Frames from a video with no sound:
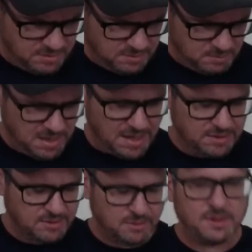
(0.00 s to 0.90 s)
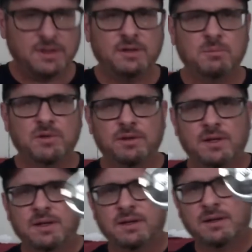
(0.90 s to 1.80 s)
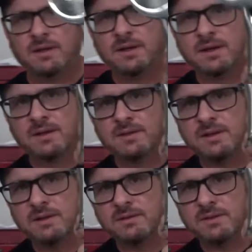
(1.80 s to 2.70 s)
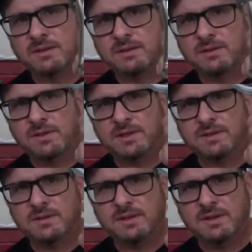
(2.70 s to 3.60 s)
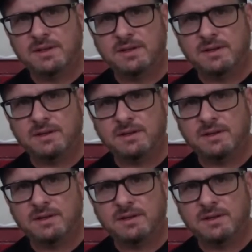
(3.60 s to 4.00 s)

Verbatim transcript: max on here, but know if you can see that.